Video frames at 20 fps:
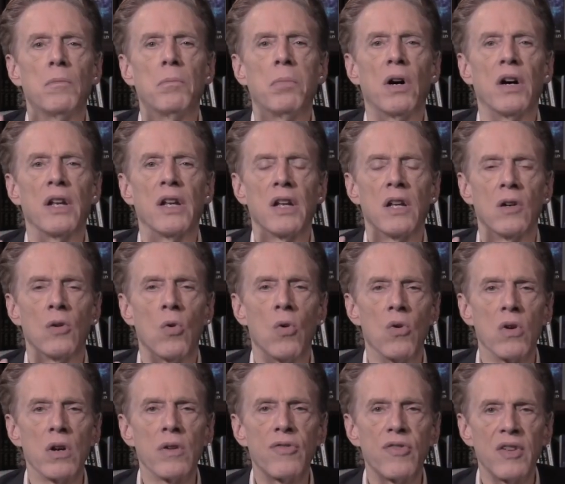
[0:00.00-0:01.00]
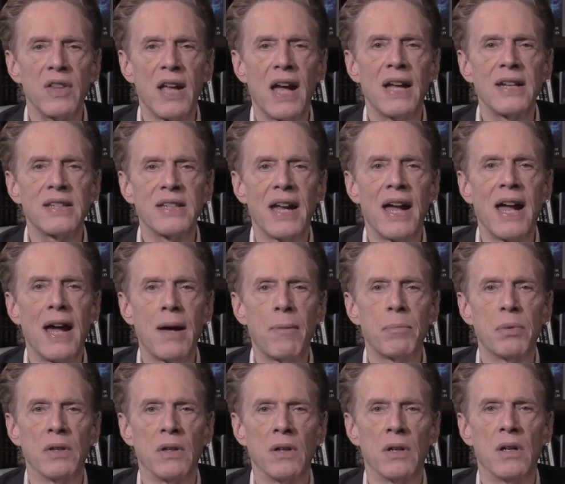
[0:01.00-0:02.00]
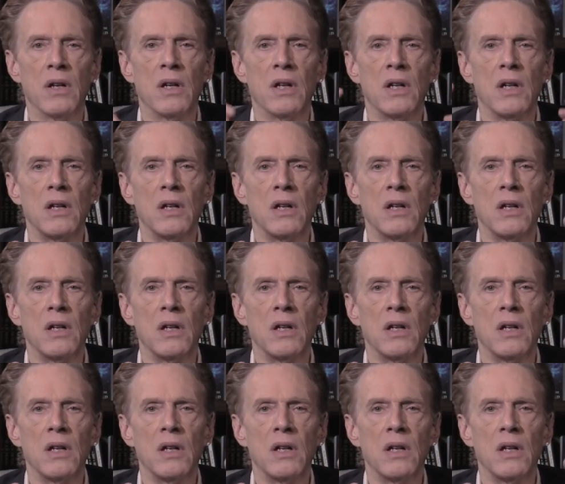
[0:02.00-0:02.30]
But in order for that to happen,